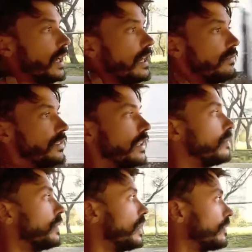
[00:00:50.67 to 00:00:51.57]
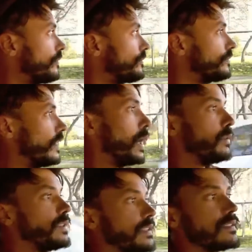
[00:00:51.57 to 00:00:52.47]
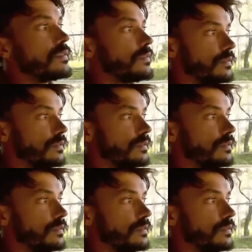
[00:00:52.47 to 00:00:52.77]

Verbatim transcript: to have now about how is,